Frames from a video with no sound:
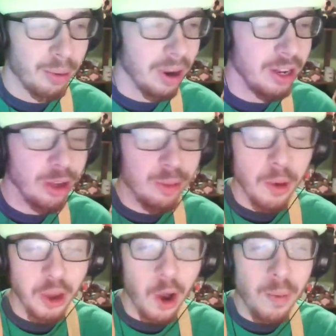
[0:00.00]
you're
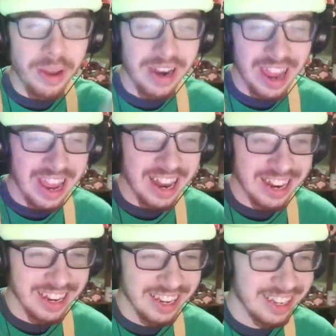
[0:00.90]
supposed to open, open it.
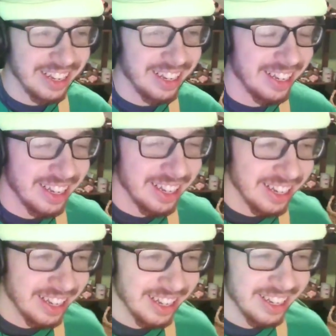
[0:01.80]
Oh,
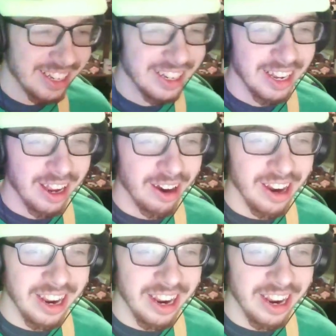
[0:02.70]
okay. All right,